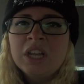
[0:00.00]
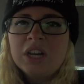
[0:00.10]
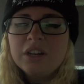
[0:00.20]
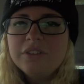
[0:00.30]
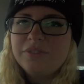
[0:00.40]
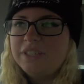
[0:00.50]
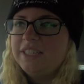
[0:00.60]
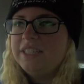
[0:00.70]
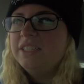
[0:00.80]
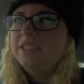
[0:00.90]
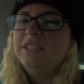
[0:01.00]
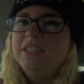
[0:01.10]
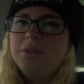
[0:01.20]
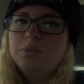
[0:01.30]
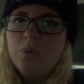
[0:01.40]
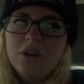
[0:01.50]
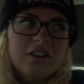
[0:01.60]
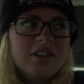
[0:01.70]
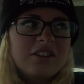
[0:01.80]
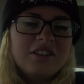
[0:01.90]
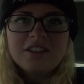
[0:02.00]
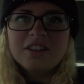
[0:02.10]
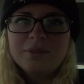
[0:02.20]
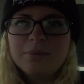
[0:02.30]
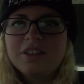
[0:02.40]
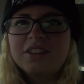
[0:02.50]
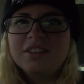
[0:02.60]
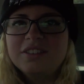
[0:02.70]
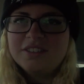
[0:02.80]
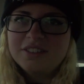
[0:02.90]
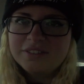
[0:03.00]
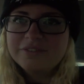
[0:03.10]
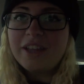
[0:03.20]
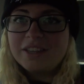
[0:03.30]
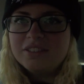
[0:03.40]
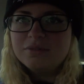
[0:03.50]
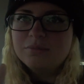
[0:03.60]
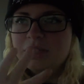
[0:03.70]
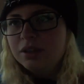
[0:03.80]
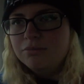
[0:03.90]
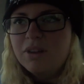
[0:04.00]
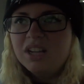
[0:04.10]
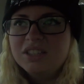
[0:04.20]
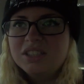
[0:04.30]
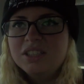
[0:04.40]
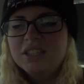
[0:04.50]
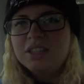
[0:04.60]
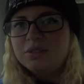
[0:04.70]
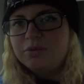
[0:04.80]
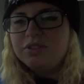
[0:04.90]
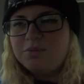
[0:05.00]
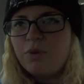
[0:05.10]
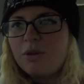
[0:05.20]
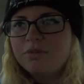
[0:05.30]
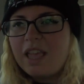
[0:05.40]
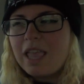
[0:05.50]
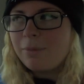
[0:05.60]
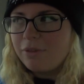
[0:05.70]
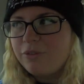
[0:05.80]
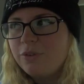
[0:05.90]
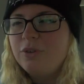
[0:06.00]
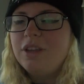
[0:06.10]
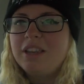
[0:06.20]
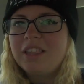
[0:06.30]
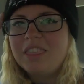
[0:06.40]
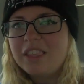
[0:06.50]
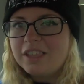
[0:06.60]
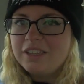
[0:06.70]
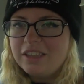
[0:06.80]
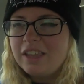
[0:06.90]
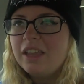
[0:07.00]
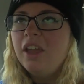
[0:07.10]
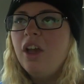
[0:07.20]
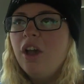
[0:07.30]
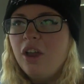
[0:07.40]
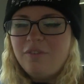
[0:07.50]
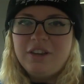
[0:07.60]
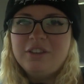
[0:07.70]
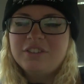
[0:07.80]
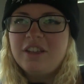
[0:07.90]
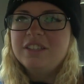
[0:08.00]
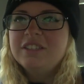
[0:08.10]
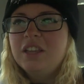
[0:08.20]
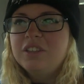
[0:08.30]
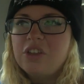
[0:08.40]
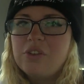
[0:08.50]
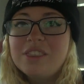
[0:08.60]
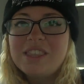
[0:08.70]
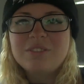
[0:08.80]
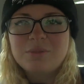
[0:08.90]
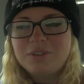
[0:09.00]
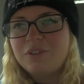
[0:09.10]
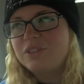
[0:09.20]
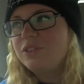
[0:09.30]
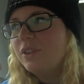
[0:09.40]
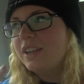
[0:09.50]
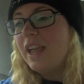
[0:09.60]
hopefully it worked because fandom mug was what I was aiming for and I think I did that. Hopefully it looks nice. So that's what we're going to do right